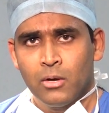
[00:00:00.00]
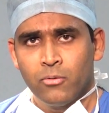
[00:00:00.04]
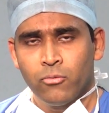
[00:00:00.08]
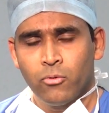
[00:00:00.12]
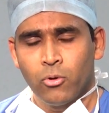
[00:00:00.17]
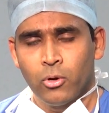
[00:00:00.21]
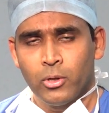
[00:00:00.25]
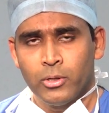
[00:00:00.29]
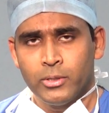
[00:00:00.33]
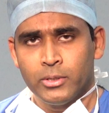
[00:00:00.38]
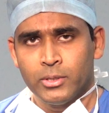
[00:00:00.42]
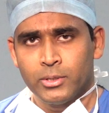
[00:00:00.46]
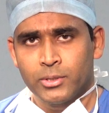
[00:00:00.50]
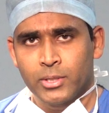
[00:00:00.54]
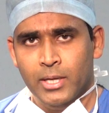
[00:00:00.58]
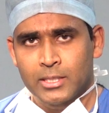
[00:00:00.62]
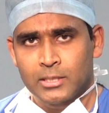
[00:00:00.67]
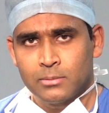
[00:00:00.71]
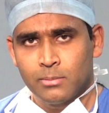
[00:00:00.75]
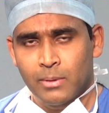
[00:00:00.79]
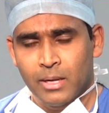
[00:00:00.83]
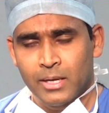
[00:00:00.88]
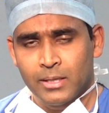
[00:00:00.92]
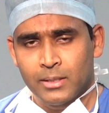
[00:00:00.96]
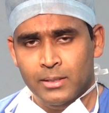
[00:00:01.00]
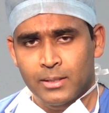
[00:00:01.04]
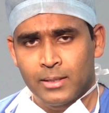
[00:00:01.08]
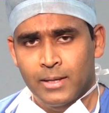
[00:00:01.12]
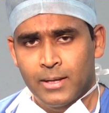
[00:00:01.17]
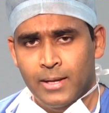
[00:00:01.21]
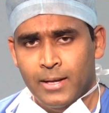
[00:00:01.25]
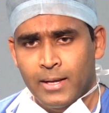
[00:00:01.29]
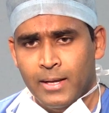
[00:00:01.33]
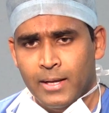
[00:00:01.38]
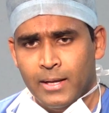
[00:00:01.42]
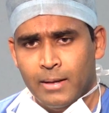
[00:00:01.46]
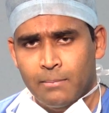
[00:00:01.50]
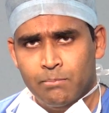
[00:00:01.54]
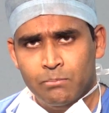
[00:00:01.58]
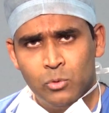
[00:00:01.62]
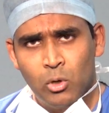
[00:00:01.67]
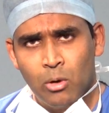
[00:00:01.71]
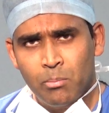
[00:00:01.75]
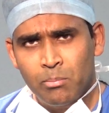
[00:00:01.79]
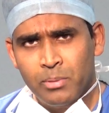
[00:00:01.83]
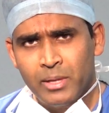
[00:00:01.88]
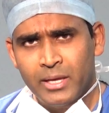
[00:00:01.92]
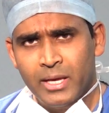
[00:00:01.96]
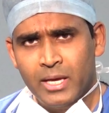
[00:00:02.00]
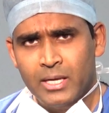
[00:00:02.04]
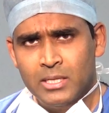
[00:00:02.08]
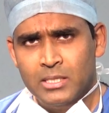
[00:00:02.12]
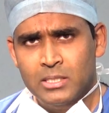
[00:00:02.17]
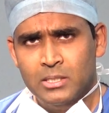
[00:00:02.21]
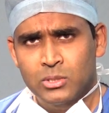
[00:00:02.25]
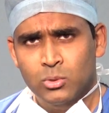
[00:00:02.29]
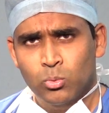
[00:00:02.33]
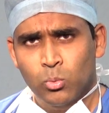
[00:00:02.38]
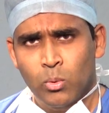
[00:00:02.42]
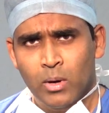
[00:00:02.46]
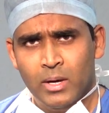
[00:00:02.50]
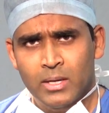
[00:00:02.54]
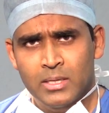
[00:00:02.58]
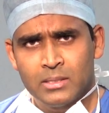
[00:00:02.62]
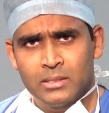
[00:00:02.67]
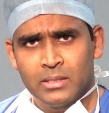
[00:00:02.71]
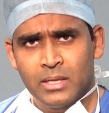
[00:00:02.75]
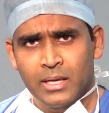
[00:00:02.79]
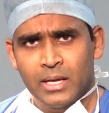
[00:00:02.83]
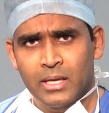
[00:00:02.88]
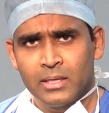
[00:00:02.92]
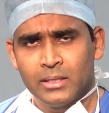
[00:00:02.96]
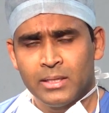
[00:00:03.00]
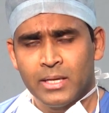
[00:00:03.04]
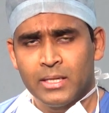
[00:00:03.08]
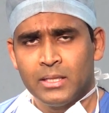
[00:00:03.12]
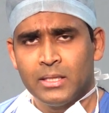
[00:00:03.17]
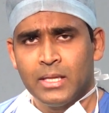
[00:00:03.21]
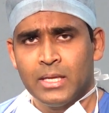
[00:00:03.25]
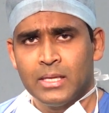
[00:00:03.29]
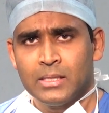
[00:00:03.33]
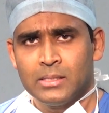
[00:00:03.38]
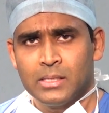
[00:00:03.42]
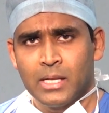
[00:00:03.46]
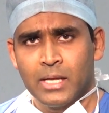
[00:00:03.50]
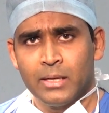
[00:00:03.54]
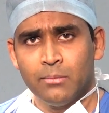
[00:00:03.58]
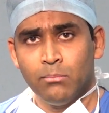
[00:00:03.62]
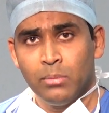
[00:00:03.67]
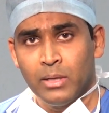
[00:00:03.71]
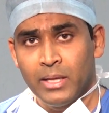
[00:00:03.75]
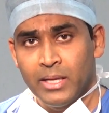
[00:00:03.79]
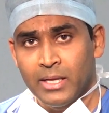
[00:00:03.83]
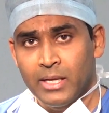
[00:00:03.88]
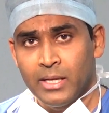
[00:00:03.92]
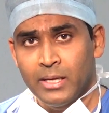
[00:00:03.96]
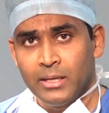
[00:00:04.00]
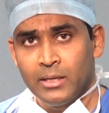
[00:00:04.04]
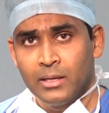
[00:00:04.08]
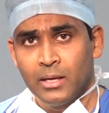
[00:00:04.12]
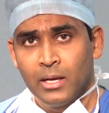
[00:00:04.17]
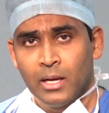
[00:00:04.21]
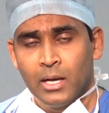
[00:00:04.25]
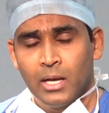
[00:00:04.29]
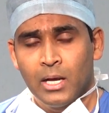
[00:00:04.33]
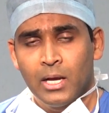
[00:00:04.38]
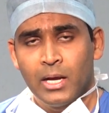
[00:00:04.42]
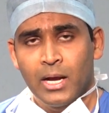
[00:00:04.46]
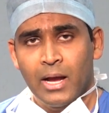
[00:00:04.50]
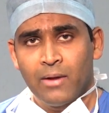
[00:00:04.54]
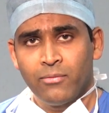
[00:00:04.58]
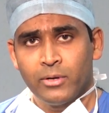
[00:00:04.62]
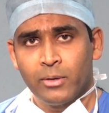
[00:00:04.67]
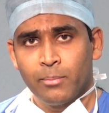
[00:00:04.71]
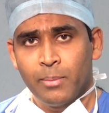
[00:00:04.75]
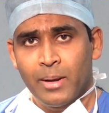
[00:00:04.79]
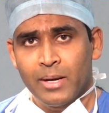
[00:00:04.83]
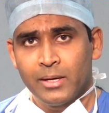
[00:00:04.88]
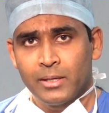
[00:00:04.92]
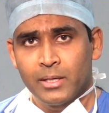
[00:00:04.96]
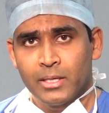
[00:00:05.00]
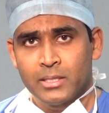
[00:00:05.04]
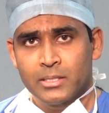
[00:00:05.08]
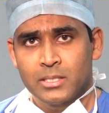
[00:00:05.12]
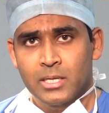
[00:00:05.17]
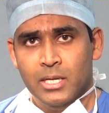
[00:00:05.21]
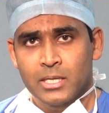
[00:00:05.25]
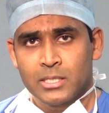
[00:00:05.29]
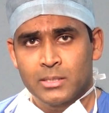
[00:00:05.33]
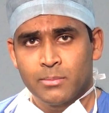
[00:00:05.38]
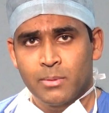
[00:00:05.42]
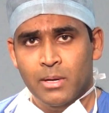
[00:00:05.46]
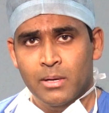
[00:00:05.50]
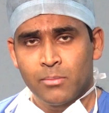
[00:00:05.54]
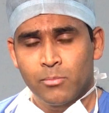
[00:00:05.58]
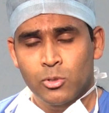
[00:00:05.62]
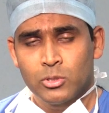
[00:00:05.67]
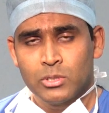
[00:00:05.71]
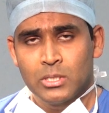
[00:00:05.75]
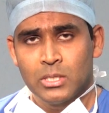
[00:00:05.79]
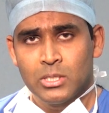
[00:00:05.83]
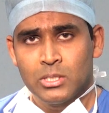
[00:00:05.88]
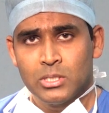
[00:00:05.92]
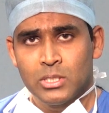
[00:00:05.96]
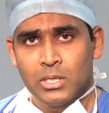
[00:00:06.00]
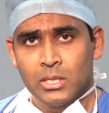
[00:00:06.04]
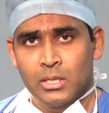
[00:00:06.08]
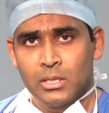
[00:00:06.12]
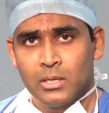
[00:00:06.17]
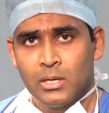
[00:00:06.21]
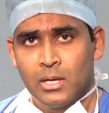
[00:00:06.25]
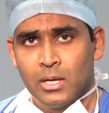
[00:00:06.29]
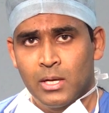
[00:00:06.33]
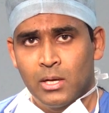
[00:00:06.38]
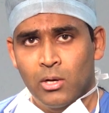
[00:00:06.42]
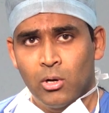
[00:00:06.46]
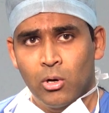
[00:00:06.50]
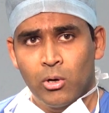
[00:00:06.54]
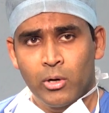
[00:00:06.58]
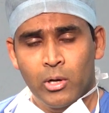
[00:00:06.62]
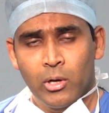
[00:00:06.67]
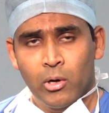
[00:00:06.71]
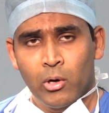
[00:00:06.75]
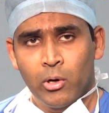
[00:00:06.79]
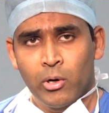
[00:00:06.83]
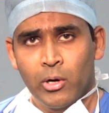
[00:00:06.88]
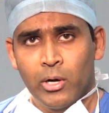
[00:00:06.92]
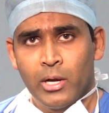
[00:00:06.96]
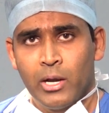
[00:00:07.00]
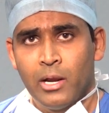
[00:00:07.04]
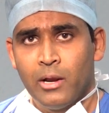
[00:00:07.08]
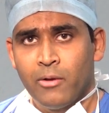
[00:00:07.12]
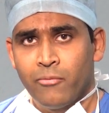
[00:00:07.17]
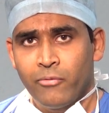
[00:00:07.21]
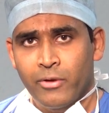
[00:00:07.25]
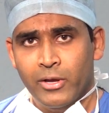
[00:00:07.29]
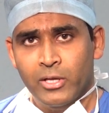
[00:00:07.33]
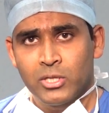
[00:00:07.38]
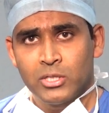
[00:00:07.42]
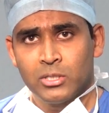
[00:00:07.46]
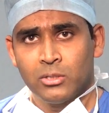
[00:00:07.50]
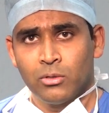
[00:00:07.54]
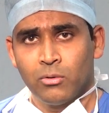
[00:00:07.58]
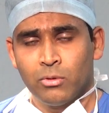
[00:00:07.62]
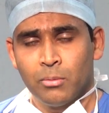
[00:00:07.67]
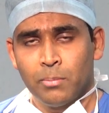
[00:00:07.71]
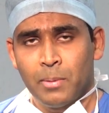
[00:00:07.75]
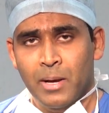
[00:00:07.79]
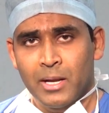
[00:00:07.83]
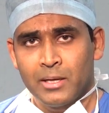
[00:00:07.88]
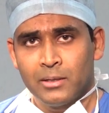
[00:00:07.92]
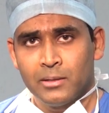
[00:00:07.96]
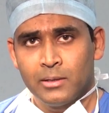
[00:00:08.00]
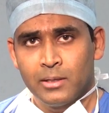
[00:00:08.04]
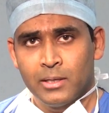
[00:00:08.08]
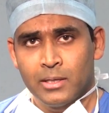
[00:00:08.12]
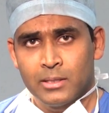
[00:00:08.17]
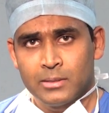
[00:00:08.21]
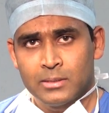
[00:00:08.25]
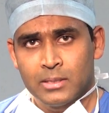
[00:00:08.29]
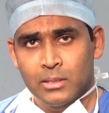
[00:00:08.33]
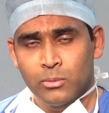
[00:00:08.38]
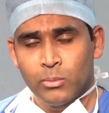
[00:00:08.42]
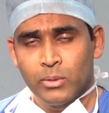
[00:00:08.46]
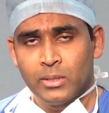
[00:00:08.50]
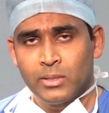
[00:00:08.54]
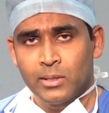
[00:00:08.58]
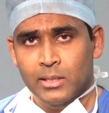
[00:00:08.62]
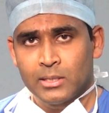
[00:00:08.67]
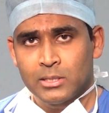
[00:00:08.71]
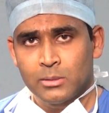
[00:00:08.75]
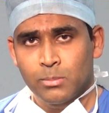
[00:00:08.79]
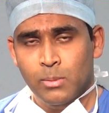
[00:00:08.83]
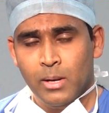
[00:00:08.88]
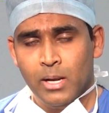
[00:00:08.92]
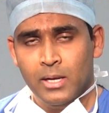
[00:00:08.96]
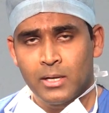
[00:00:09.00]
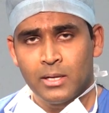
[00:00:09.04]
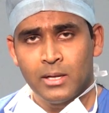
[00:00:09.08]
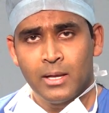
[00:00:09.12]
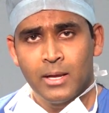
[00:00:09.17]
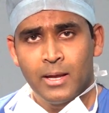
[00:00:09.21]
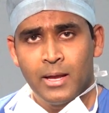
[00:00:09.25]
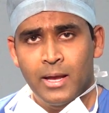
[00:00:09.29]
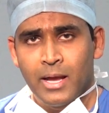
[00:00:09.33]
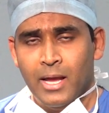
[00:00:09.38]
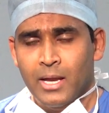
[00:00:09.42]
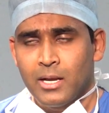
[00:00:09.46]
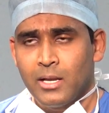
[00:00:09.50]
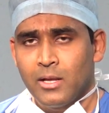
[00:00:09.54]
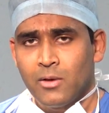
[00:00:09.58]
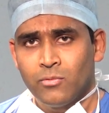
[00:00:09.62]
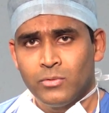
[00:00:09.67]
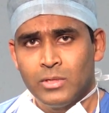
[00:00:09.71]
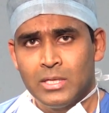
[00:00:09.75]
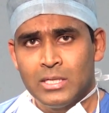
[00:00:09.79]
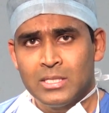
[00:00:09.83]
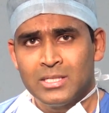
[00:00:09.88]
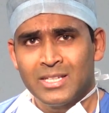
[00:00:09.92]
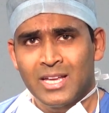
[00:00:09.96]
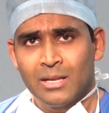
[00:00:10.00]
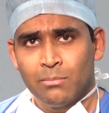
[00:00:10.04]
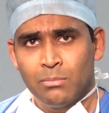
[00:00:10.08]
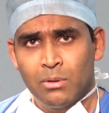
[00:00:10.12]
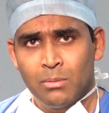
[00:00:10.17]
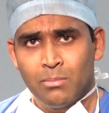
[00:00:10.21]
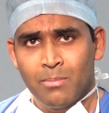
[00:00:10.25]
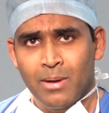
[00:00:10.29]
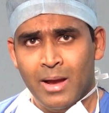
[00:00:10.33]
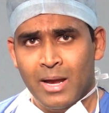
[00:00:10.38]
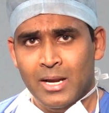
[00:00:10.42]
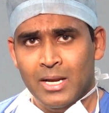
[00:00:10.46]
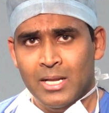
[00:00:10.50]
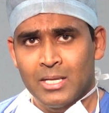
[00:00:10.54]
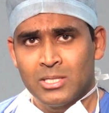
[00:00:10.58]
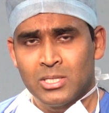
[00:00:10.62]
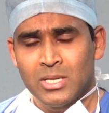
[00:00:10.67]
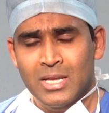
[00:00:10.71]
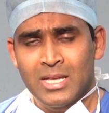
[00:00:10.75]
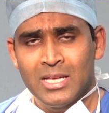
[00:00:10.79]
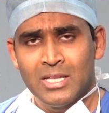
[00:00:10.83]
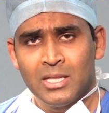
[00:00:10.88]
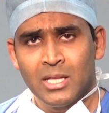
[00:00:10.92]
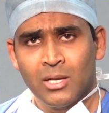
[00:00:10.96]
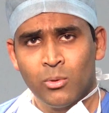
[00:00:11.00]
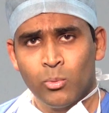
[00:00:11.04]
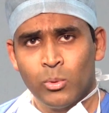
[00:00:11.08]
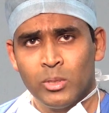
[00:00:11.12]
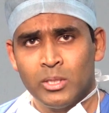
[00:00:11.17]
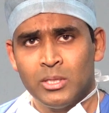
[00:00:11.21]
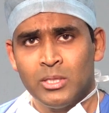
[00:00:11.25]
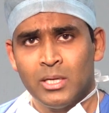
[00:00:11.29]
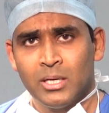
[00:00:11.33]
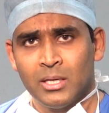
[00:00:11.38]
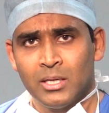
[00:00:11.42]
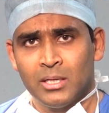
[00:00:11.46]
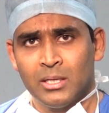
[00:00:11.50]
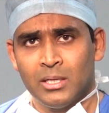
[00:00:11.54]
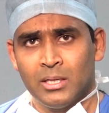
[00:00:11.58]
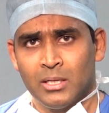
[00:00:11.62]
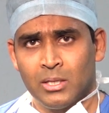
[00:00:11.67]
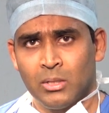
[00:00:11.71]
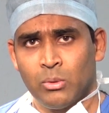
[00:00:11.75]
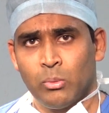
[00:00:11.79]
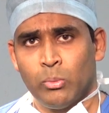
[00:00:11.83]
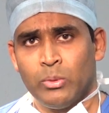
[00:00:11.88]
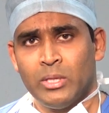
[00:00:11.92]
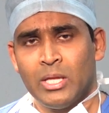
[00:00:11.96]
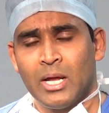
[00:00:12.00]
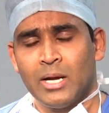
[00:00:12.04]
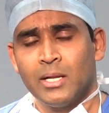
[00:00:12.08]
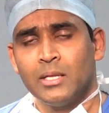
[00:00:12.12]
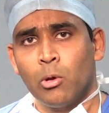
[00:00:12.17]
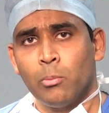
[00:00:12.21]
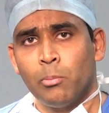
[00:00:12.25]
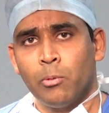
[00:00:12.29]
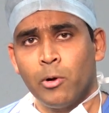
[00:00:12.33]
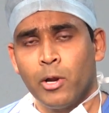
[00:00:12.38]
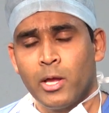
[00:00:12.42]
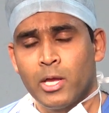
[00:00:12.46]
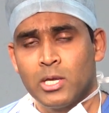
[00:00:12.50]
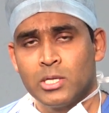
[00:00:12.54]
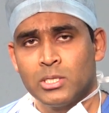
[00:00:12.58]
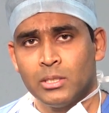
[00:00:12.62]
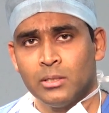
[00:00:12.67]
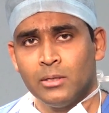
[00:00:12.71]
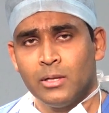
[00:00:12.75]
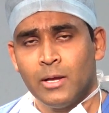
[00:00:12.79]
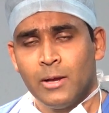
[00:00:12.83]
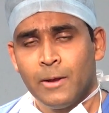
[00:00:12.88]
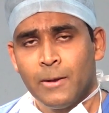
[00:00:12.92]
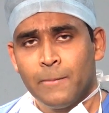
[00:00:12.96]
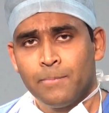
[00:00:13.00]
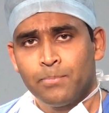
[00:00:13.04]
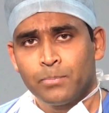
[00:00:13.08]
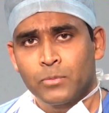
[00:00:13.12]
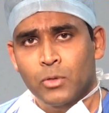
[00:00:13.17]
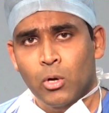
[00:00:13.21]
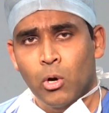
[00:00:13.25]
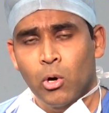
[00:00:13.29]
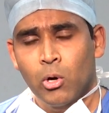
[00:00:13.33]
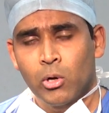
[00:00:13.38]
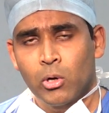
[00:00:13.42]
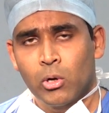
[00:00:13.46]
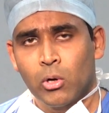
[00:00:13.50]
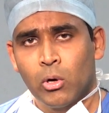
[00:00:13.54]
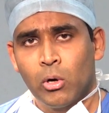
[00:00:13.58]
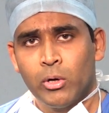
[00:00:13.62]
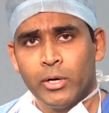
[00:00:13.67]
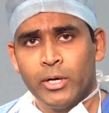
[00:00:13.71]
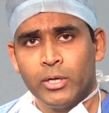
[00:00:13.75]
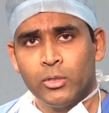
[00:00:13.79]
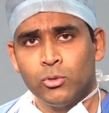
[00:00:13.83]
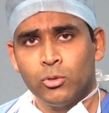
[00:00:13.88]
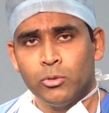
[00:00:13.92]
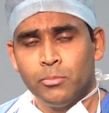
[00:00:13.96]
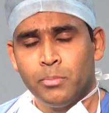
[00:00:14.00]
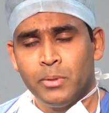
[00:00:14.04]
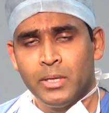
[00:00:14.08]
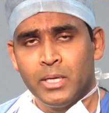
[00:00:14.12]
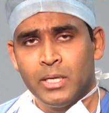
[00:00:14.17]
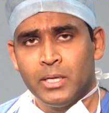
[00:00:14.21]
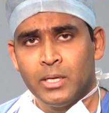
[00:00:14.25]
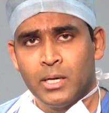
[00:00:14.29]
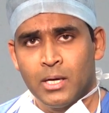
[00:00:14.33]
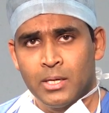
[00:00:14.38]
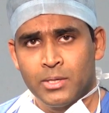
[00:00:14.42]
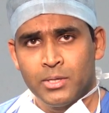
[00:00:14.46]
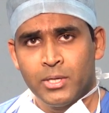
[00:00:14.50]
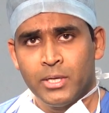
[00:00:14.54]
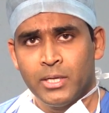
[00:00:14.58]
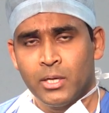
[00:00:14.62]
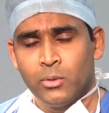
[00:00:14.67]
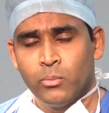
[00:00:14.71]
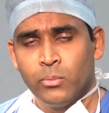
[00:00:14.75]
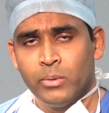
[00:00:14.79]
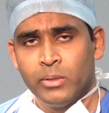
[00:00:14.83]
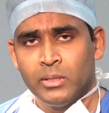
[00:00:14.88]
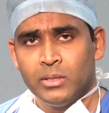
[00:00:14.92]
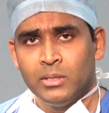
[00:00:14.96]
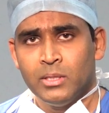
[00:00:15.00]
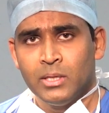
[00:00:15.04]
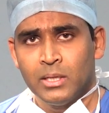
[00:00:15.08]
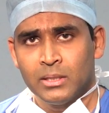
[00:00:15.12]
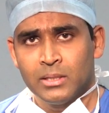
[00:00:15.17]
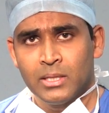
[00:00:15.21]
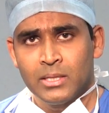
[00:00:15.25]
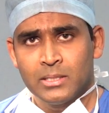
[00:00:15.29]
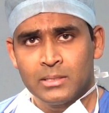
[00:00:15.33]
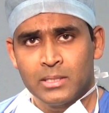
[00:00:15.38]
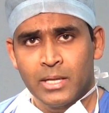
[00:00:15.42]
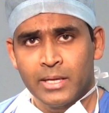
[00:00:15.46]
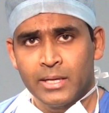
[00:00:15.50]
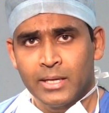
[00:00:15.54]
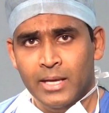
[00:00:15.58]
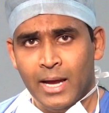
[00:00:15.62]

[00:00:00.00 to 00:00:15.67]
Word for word: following the transplant um, complications wise they can get things like bleeding after a pancreas transplant procedure or, or an infection of the pancreas that we transplant any of these can be managed either with uh, with another operation or, or it could be uh, treated with uh, things like